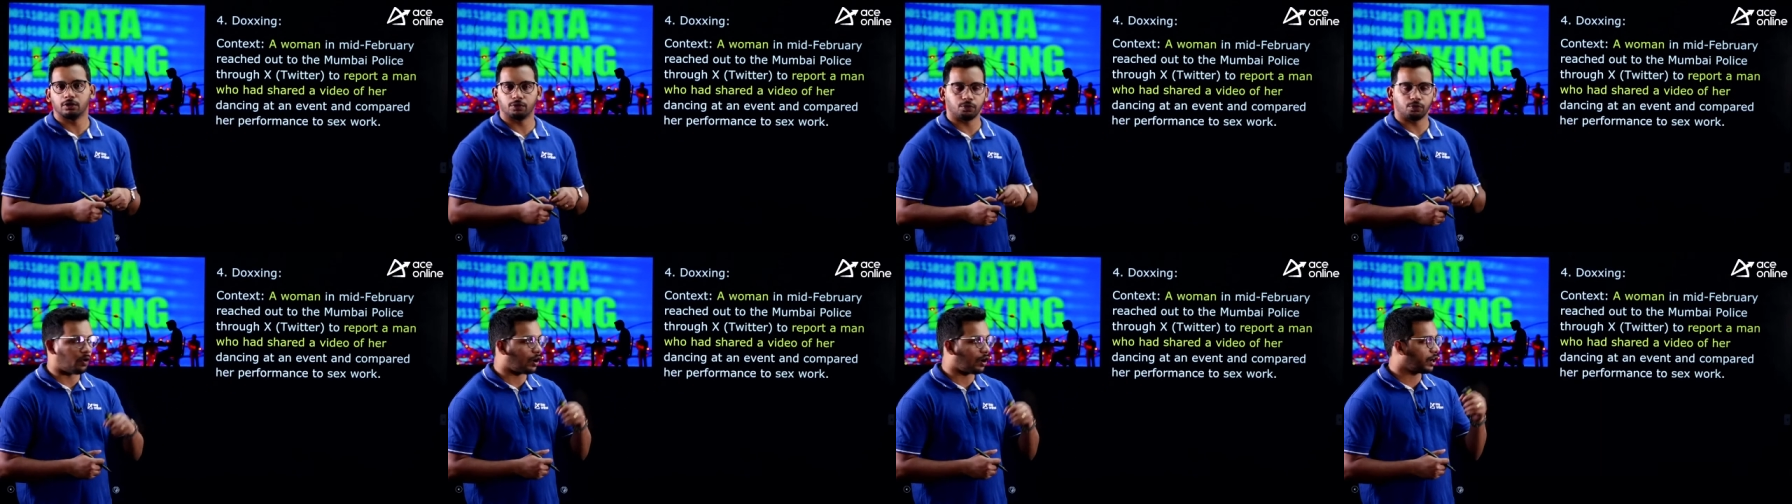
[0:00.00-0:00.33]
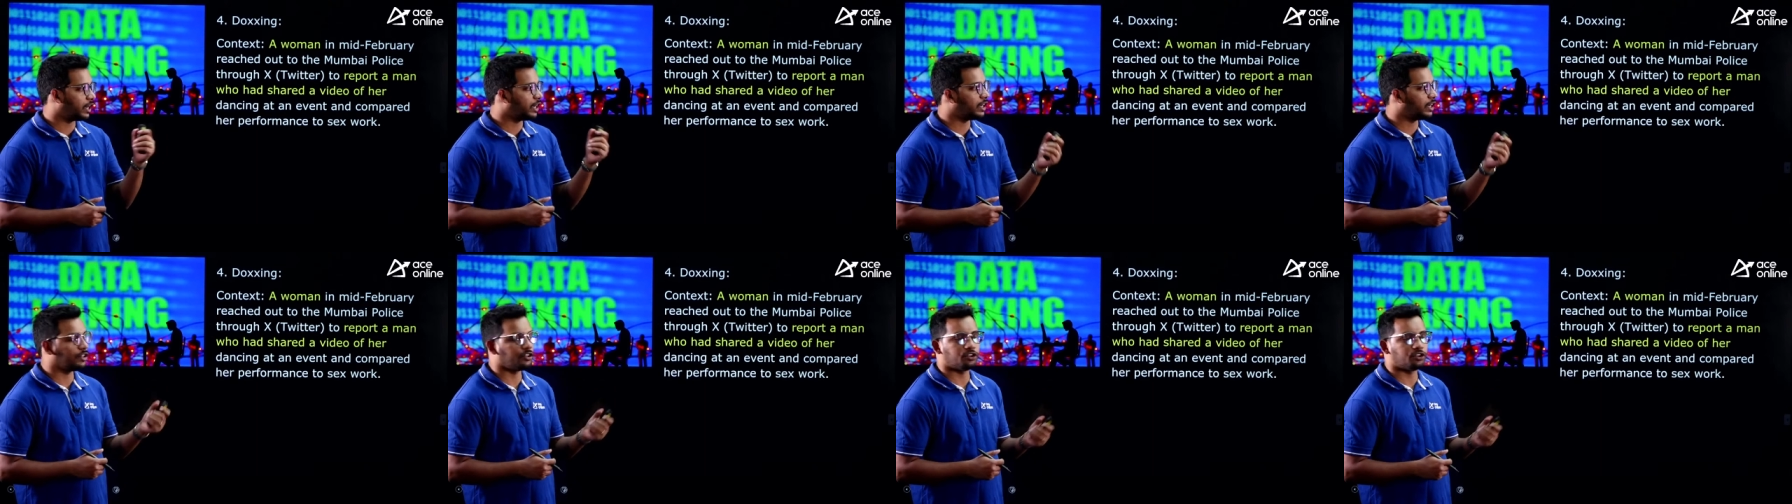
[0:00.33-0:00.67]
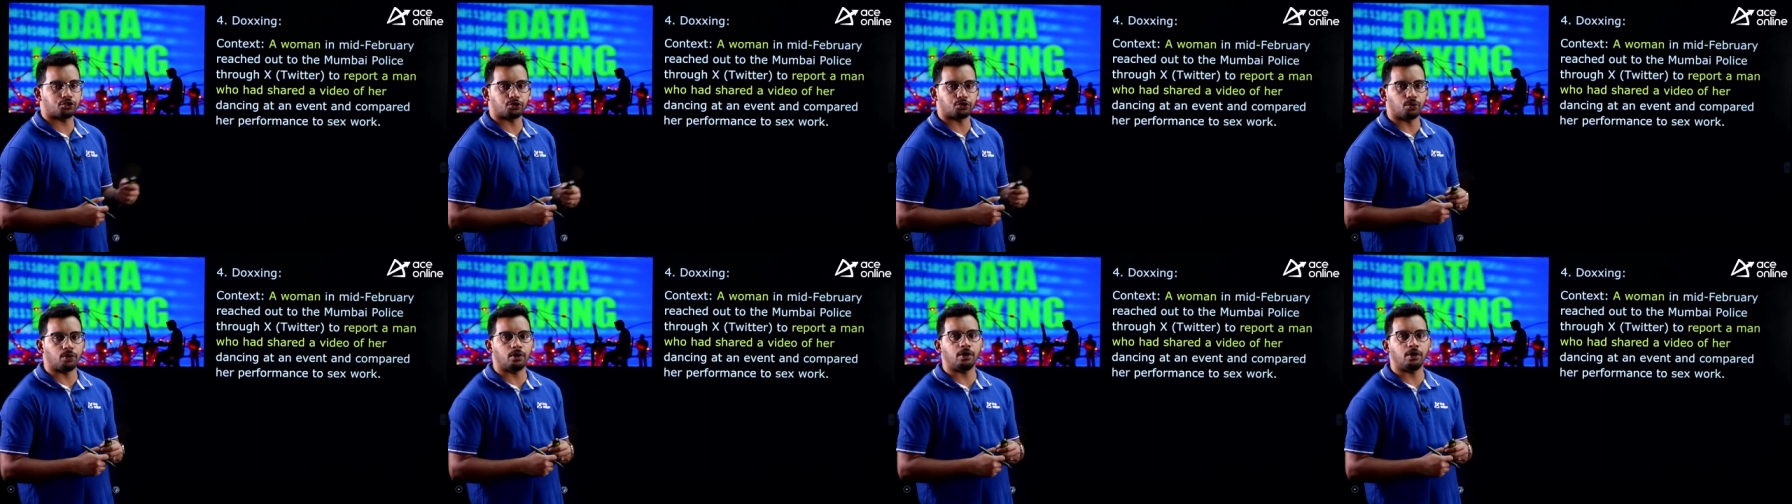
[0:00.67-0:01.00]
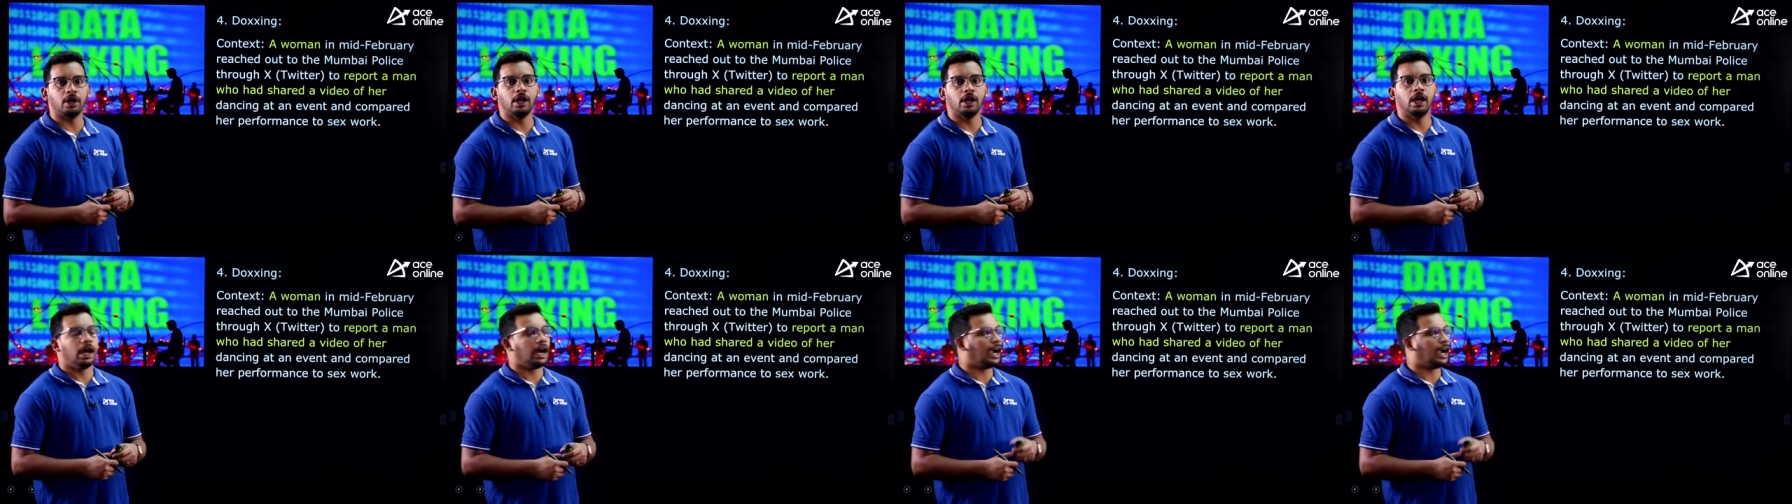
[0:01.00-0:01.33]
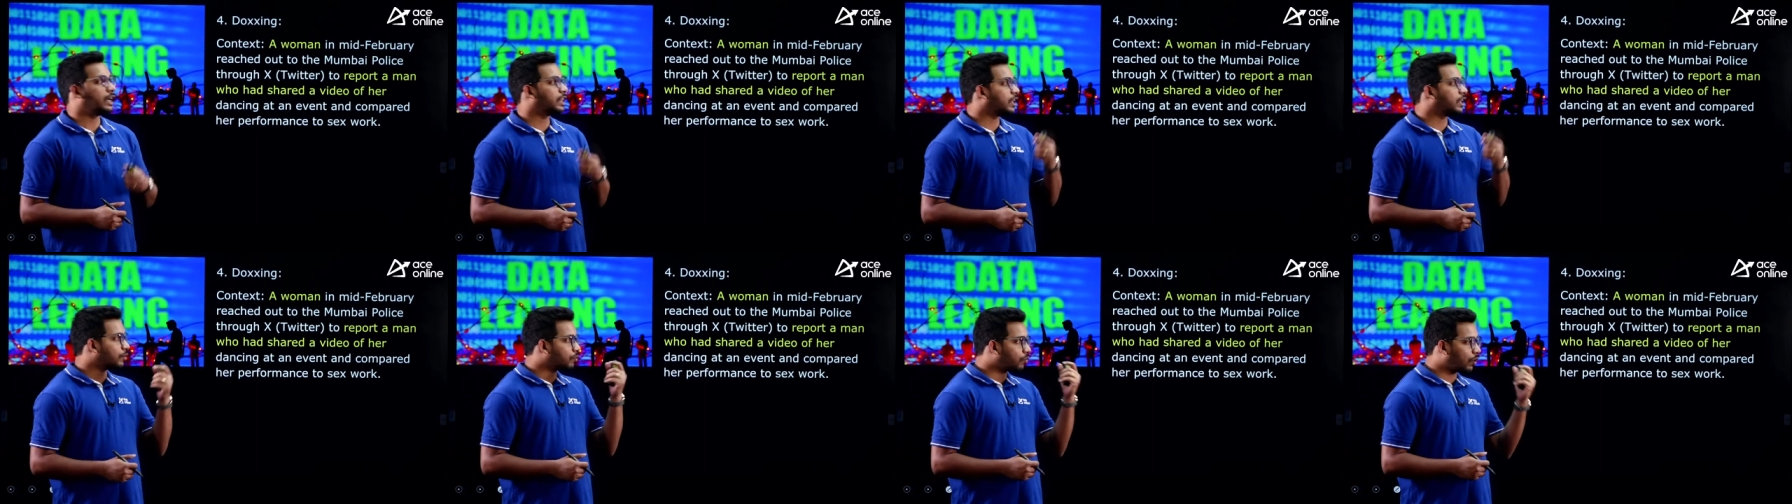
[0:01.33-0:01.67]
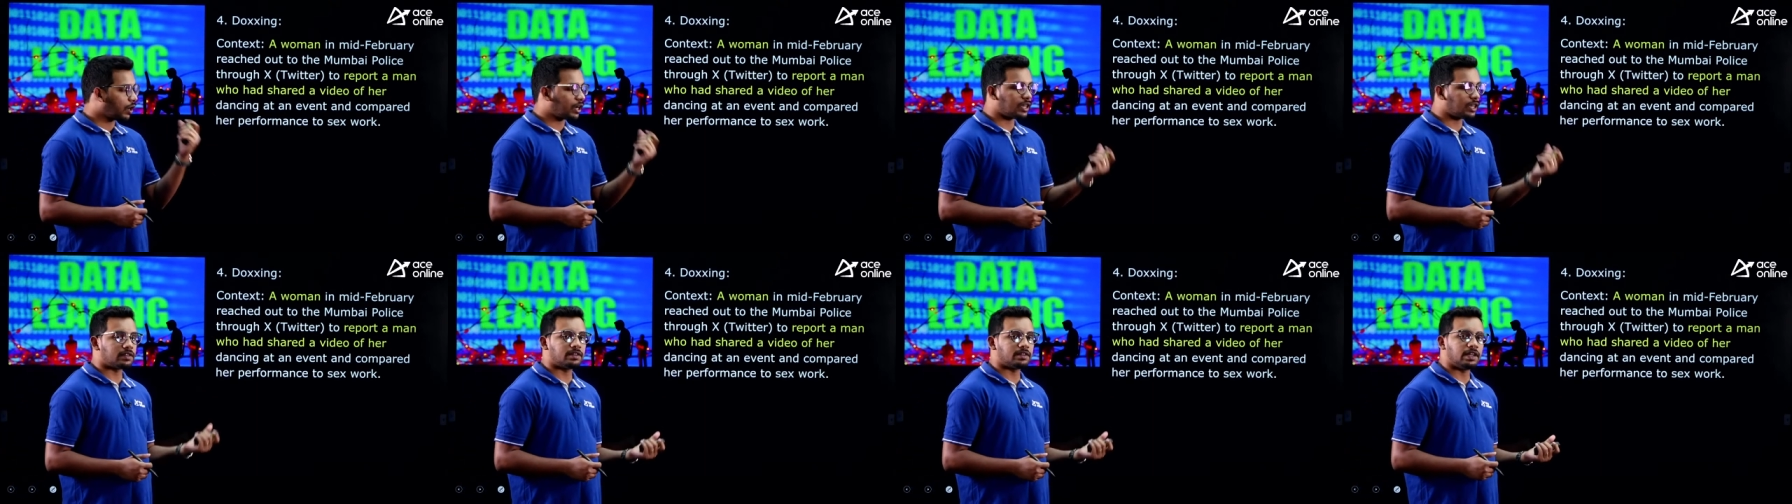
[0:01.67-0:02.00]
what it is shown and then
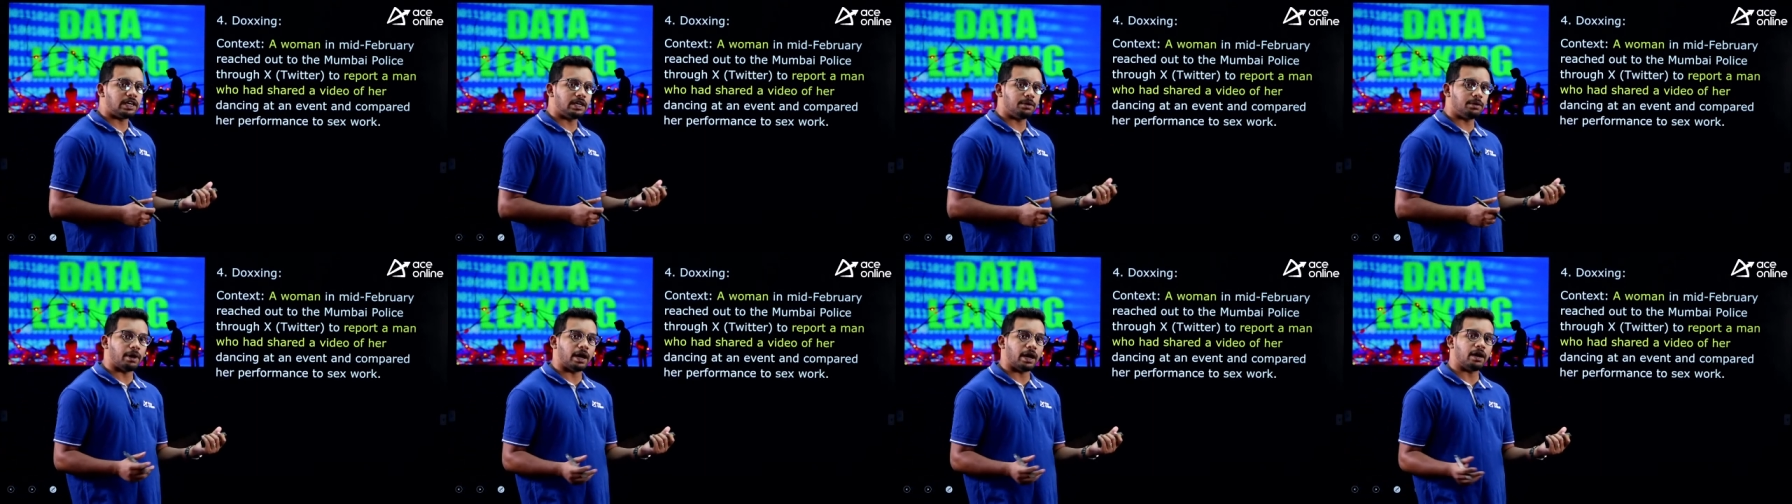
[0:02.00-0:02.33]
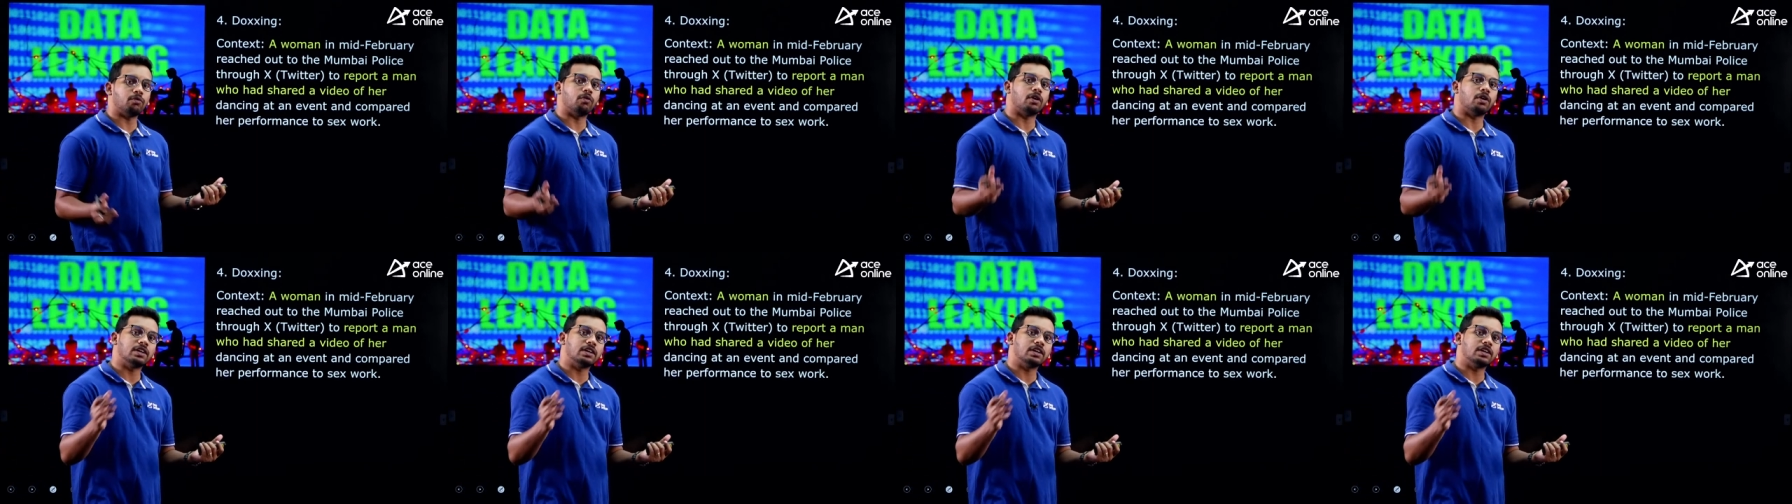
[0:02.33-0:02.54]
what is the demand,